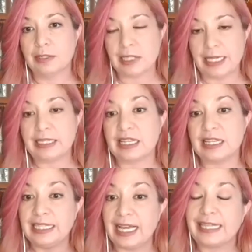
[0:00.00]
was like the
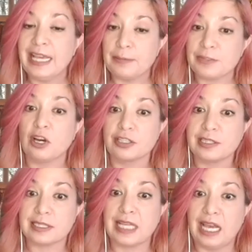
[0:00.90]
thing that kept our
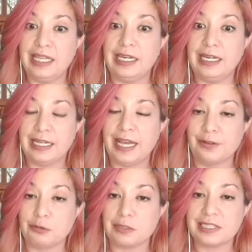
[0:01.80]
society
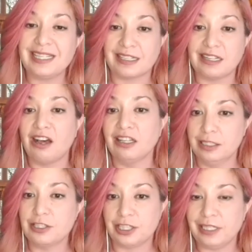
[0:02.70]
together was
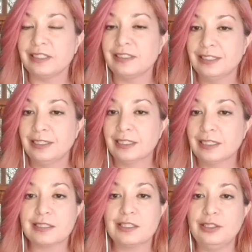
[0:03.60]
technology,
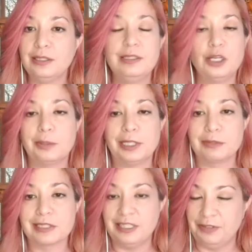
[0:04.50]
because nobody
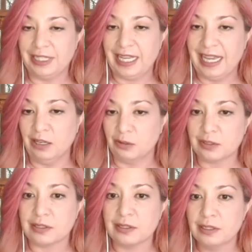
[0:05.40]
was leaving the
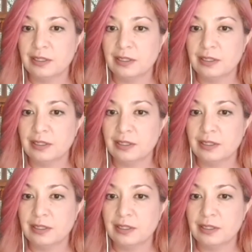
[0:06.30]
house.